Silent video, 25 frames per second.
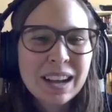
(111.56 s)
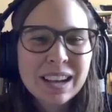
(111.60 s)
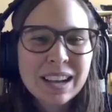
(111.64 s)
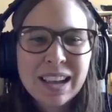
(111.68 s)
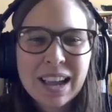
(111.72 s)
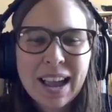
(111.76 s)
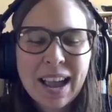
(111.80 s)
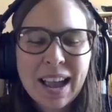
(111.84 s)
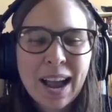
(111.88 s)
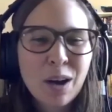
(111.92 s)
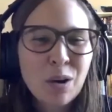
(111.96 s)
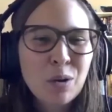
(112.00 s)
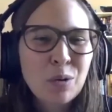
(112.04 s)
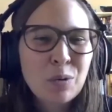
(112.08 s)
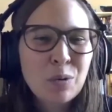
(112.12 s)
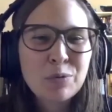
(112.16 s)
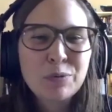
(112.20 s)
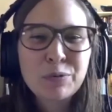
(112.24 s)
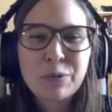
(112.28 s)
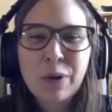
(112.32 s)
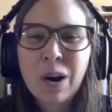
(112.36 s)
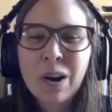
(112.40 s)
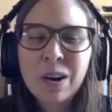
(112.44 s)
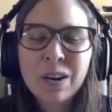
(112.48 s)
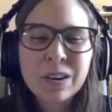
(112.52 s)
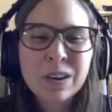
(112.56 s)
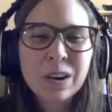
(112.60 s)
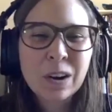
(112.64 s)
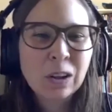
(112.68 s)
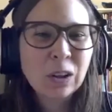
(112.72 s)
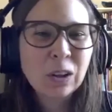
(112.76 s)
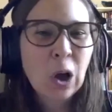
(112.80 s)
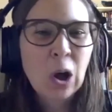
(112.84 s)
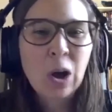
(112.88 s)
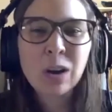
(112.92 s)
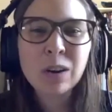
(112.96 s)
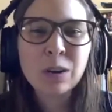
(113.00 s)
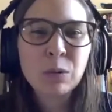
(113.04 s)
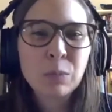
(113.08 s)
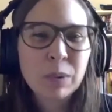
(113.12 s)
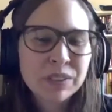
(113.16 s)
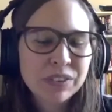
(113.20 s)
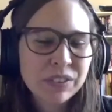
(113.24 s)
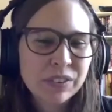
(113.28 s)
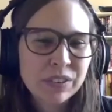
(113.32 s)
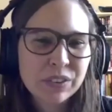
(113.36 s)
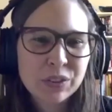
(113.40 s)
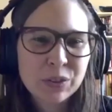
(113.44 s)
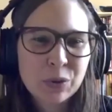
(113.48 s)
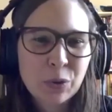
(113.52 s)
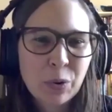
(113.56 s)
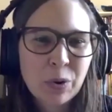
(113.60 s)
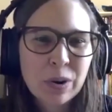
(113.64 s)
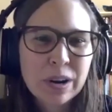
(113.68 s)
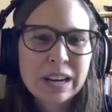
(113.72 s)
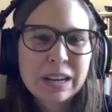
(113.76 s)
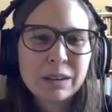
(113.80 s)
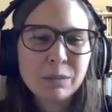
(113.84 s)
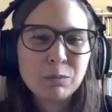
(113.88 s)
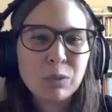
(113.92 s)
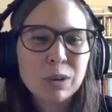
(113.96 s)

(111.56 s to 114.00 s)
how far along was the story?